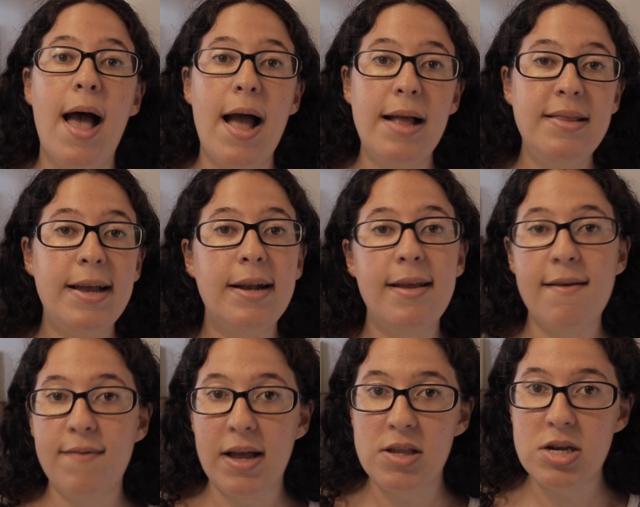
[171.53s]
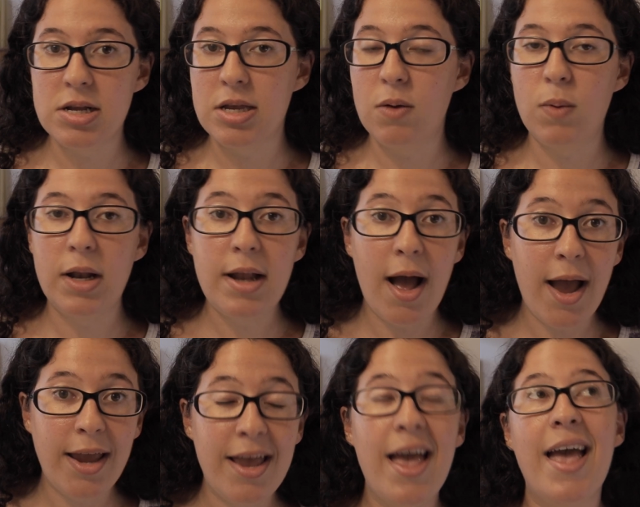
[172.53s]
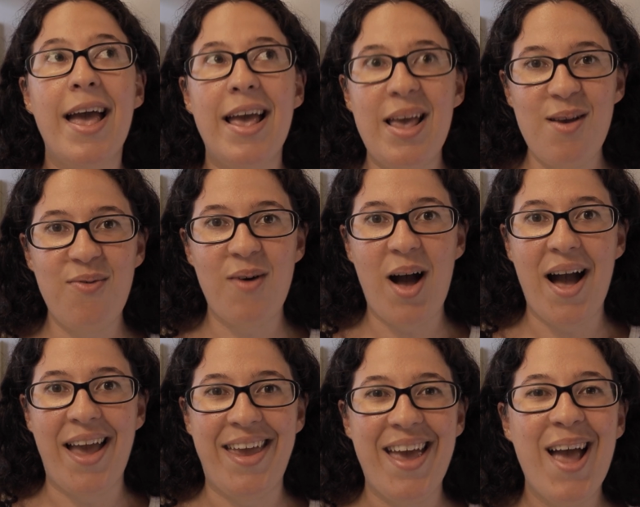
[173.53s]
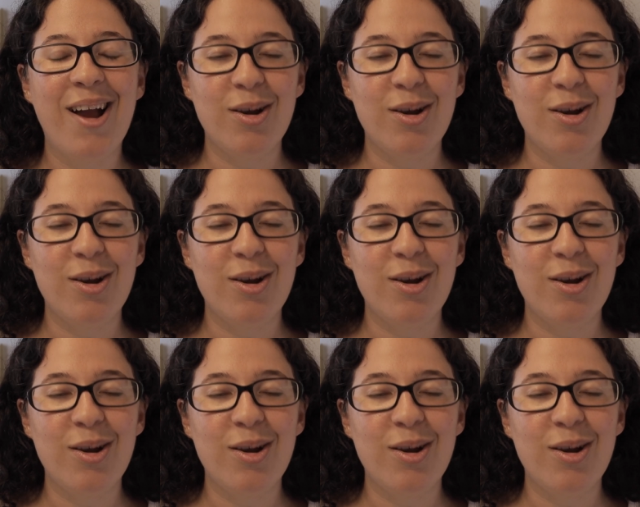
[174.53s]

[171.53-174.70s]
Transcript: And then eventually if I